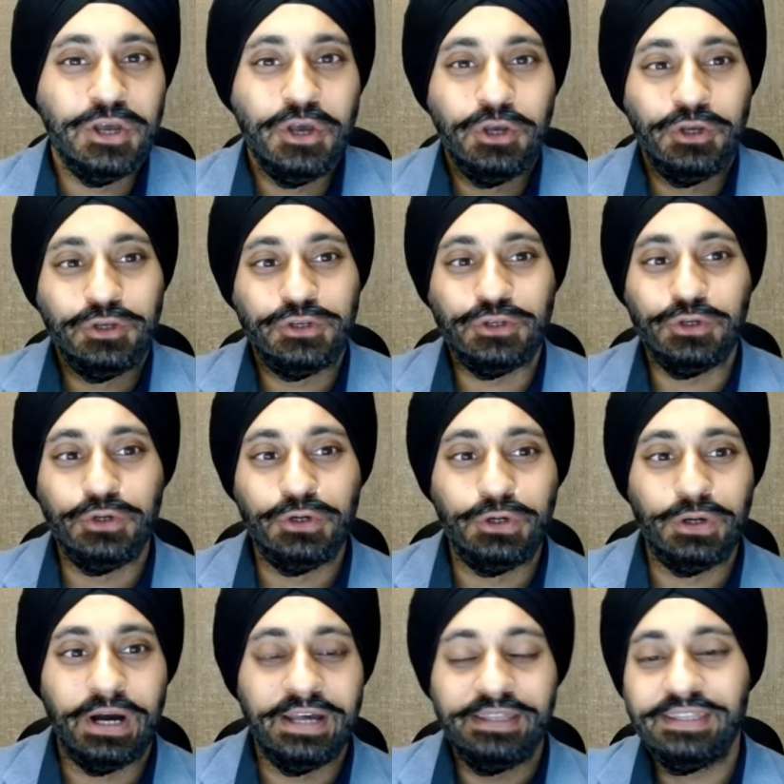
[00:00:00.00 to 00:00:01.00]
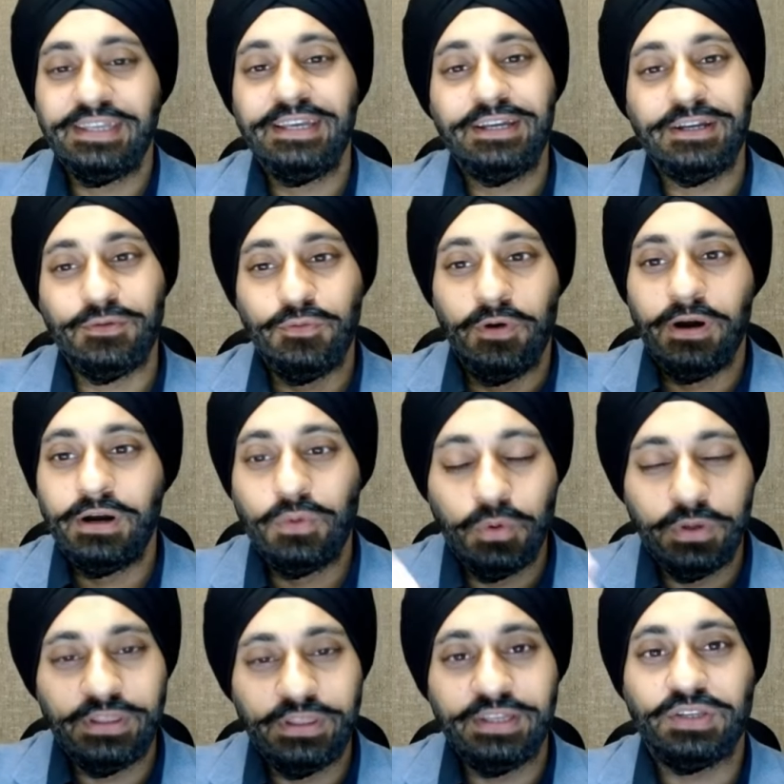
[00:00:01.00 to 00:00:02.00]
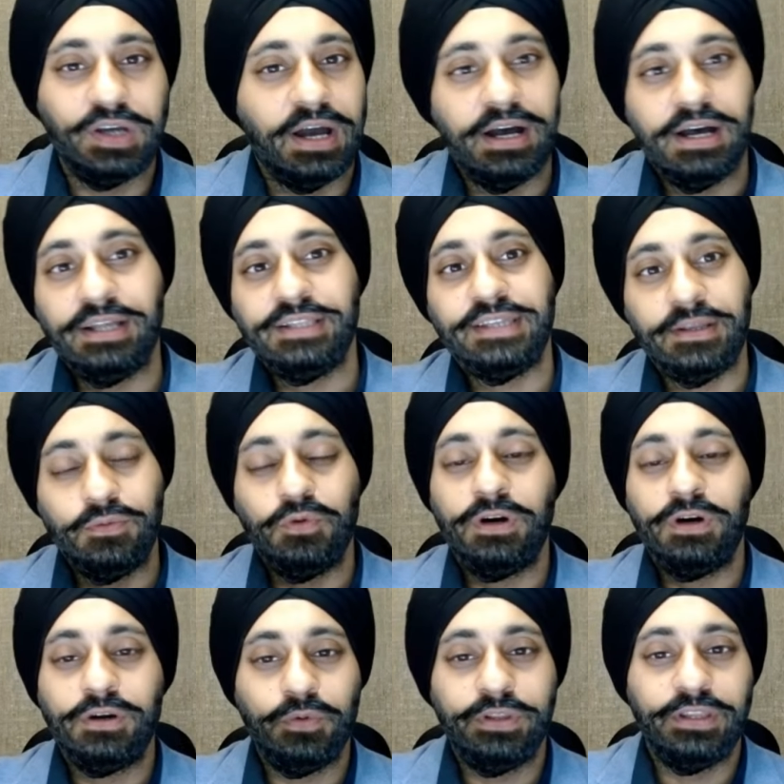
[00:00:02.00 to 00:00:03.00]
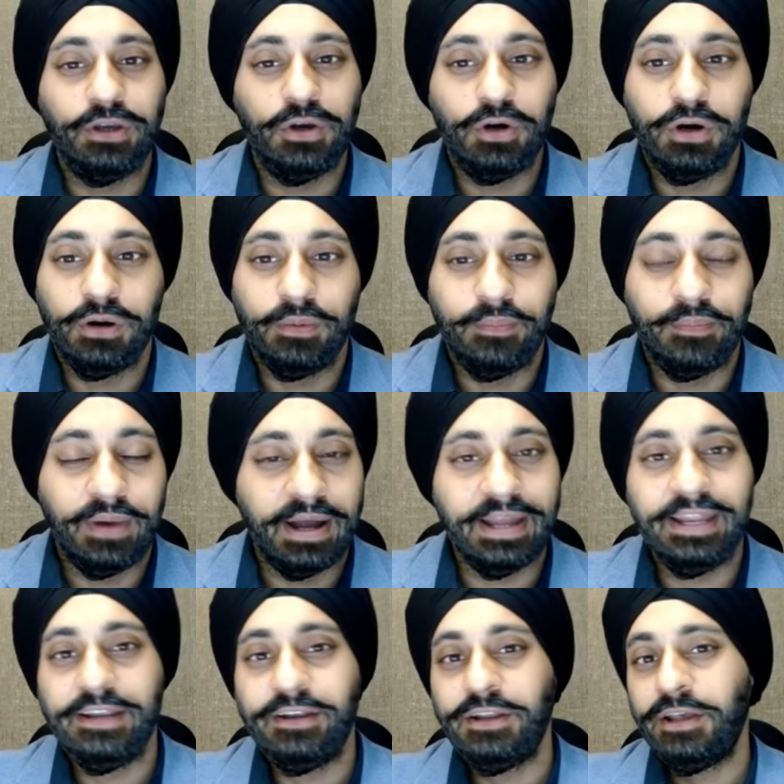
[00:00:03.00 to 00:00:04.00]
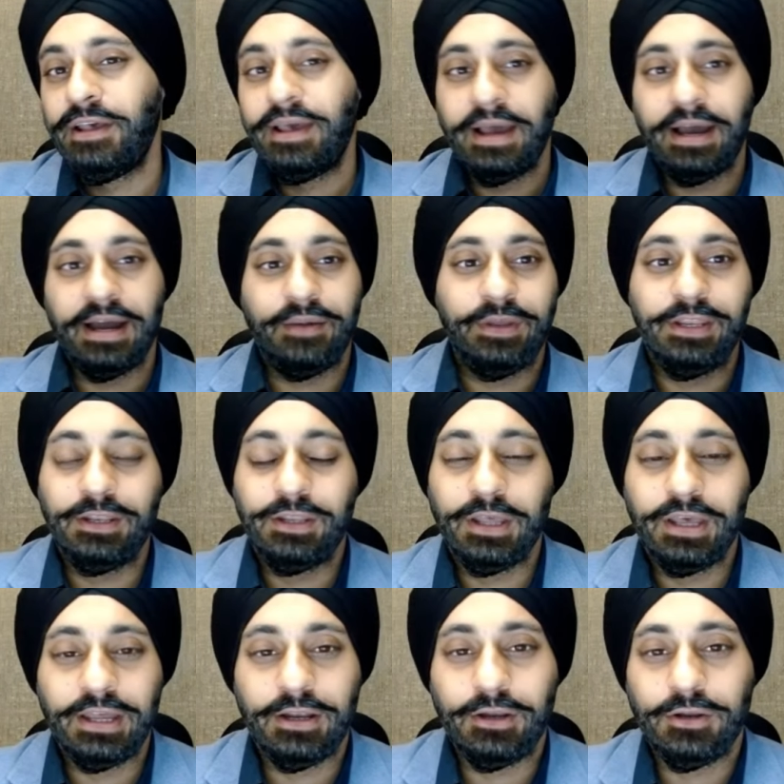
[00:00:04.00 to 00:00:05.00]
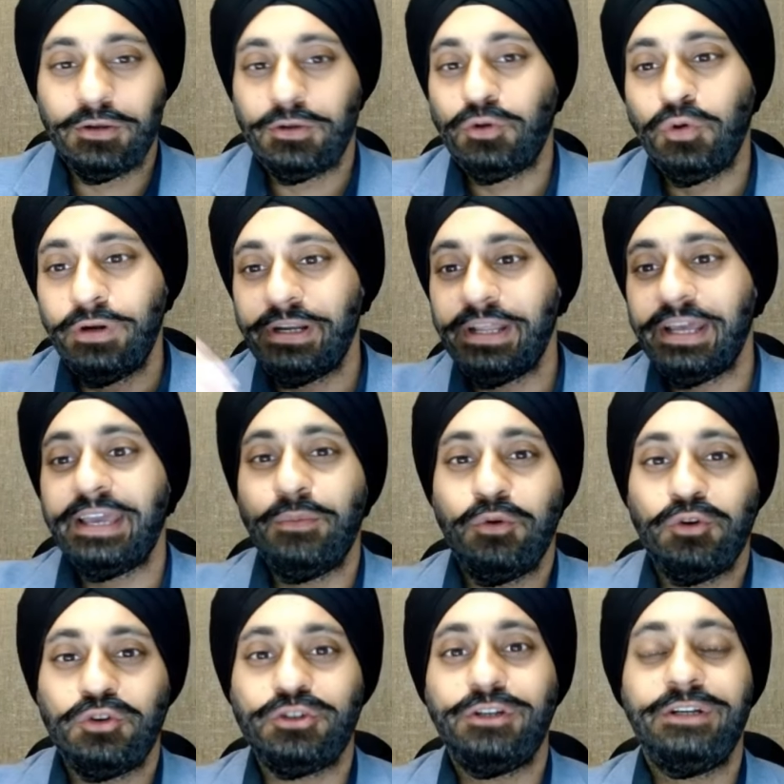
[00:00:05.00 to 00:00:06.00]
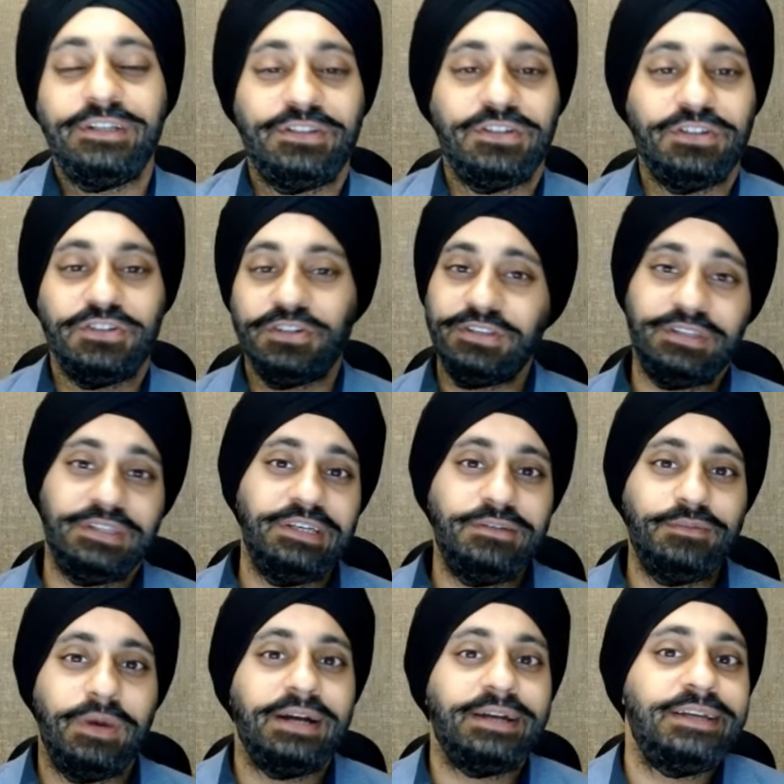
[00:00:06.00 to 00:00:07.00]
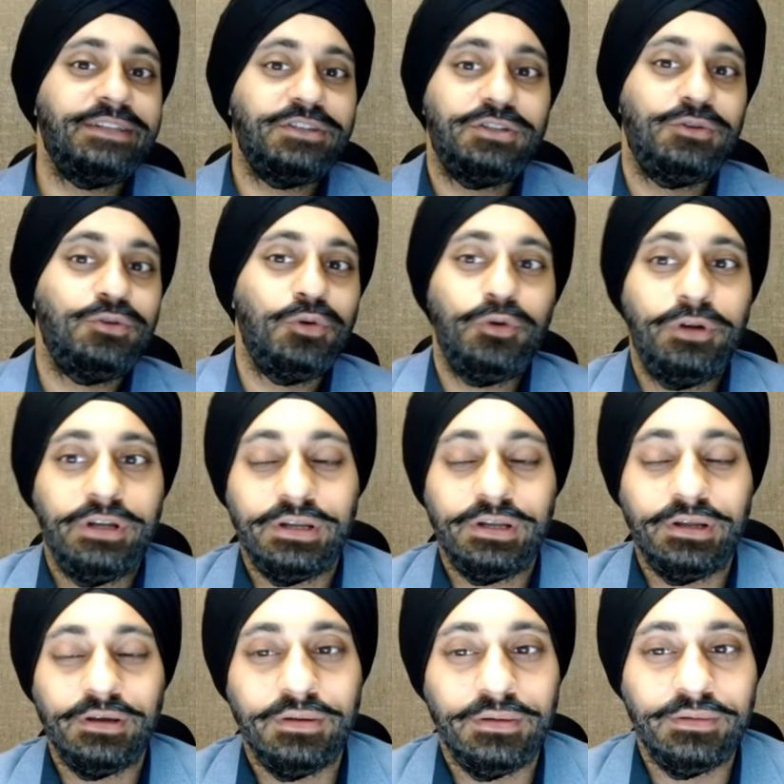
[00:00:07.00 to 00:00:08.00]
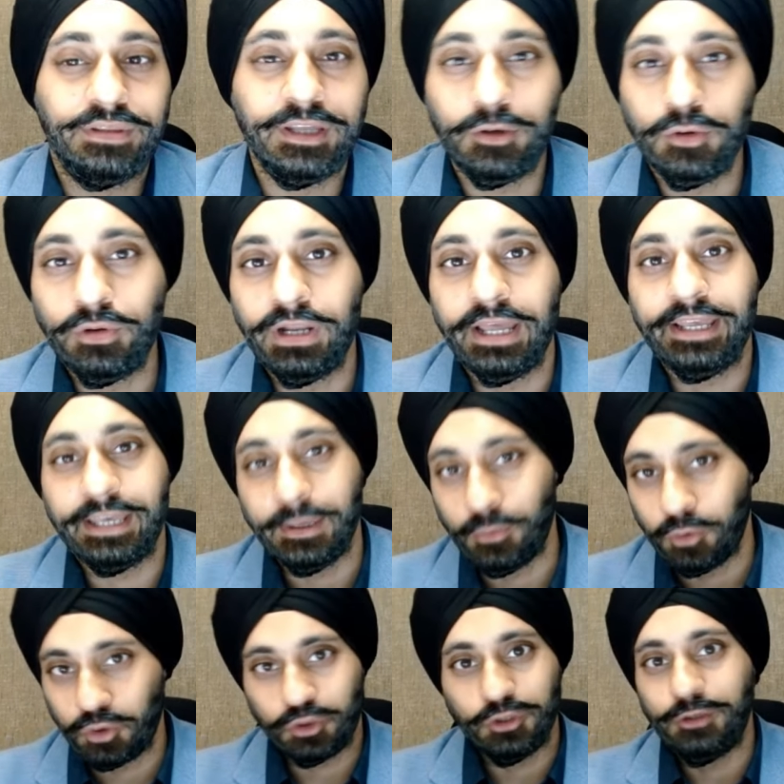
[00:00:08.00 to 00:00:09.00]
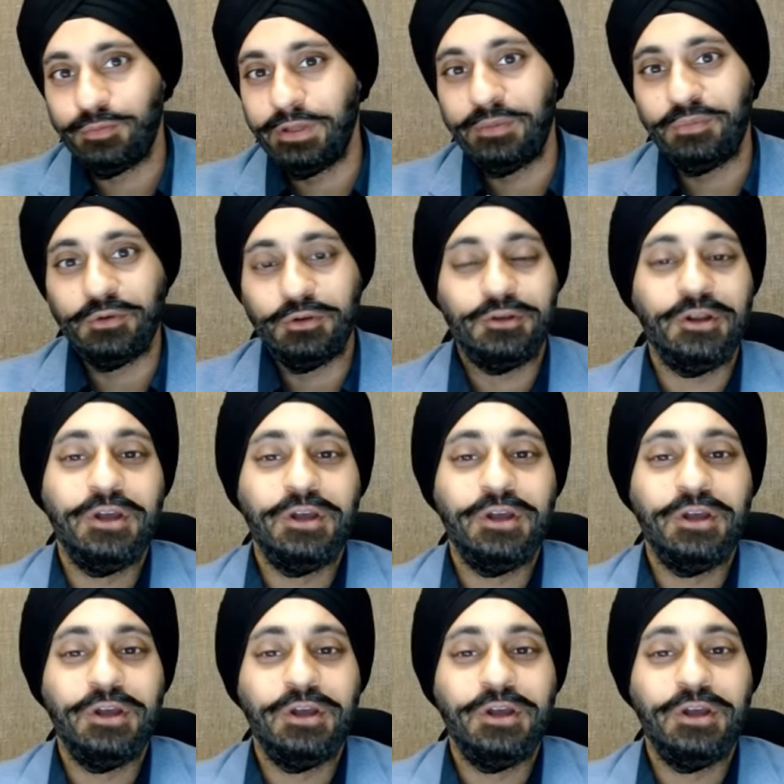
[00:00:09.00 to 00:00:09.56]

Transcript: So I think work with the charts and work with your mind. I mean, don't take emotional decisions. These markets don't like emotional people.